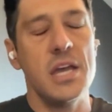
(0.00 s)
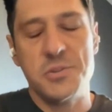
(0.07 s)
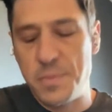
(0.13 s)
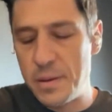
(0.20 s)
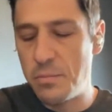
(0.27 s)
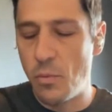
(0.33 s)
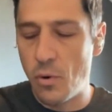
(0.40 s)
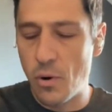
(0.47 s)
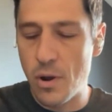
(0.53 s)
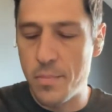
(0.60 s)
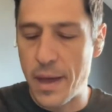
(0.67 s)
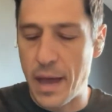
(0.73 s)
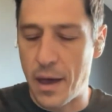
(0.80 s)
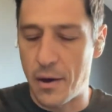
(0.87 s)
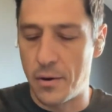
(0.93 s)
It's been more
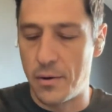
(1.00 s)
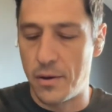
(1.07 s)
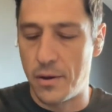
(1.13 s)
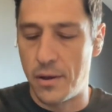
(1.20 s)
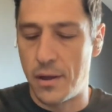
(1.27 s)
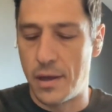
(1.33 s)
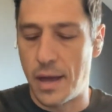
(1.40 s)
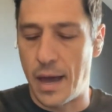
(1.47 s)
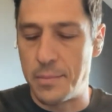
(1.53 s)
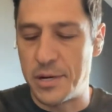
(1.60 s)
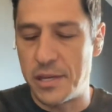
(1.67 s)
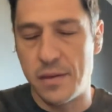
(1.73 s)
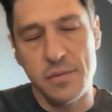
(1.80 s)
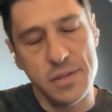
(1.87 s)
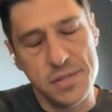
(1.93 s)
about, I'm
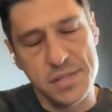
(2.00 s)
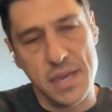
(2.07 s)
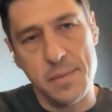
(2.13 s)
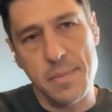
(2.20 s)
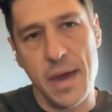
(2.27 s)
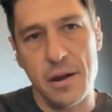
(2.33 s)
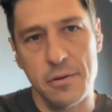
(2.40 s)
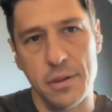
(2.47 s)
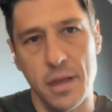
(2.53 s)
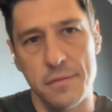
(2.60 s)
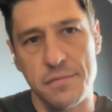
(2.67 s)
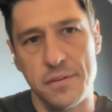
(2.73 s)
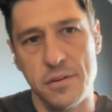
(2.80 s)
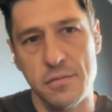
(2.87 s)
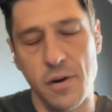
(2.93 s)
going to give you the same battery
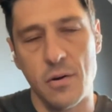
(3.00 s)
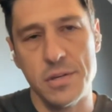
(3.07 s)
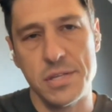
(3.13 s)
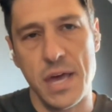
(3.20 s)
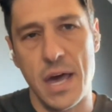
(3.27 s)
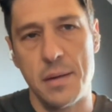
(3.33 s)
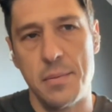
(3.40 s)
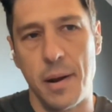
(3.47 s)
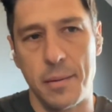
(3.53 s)
life that you've always had,